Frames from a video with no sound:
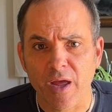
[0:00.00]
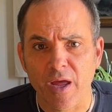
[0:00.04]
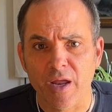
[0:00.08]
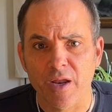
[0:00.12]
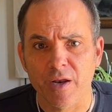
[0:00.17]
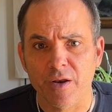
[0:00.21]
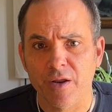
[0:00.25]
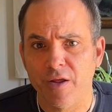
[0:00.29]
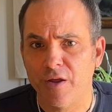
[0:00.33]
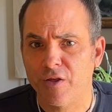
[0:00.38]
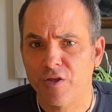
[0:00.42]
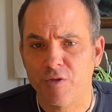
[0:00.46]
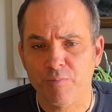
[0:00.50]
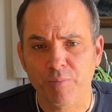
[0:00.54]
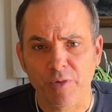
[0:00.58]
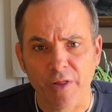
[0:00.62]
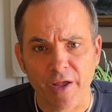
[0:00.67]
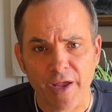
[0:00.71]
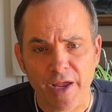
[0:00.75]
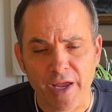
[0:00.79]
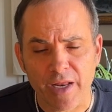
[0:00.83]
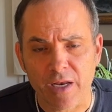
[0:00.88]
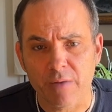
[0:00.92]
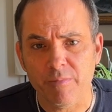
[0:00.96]
and
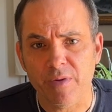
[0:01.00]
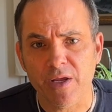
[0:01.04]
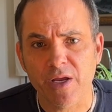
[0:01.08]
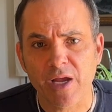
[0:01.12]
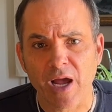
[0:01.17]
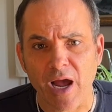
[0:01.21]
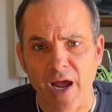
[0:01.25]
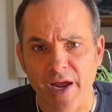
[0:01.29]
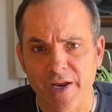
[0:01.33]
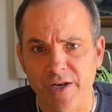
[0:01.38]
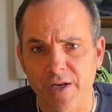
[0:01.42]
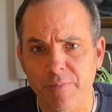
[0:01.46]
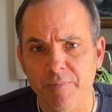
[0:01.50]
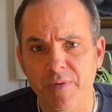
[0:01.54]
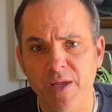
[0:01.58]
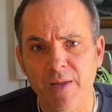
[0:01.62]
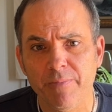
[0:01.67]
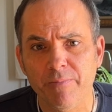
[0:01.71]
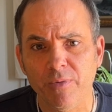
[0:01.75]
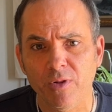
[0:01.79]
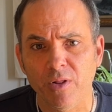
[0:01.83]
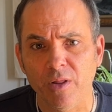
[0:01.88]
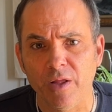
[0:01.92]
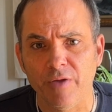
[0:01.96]
explain and be kind to
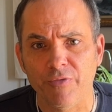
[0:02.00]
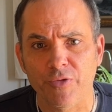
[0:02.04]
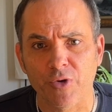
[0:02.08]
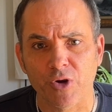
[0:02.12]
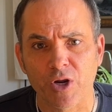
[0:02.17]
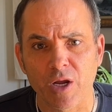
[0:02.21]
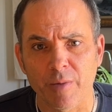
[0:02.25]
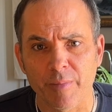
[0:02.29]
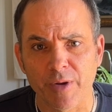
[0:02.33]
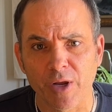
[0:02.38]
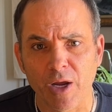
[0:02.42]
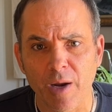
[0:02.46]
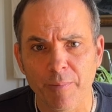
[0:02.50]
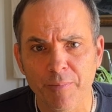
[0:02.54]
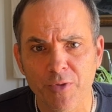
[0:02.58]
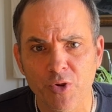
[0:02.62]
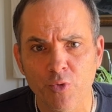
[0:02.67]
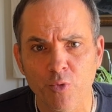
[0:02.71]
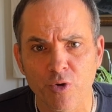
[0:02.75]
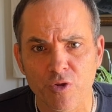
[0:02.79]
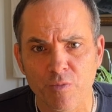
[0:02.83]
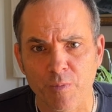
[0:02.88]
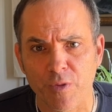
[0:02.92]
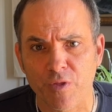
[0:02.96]
people if they're coming up
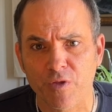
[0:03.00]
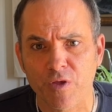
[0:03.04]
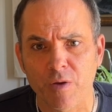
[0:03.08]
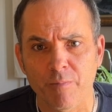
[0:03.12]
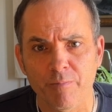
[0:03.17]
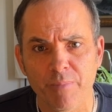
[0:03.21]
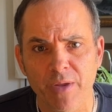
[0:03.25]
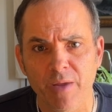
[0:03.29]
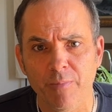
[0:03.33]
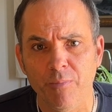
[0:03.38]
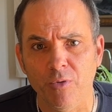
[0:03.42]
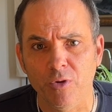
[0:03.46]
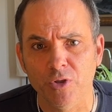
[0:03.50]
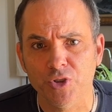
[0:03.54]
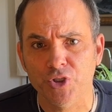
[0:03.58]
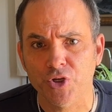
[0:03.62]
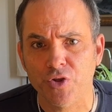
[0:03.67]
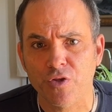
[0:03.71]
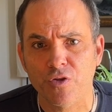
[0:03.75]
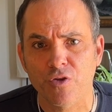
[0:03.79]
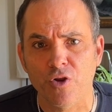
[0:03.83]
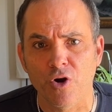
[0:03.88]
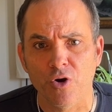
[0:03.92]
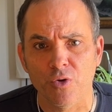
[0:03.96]
to us, but some people
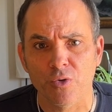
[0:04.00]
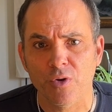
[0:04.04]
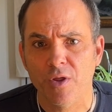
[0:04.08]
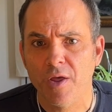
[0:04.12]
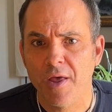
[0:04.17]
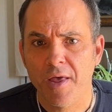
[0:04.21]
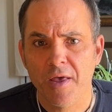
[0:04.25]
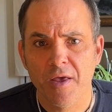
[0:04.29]
just don't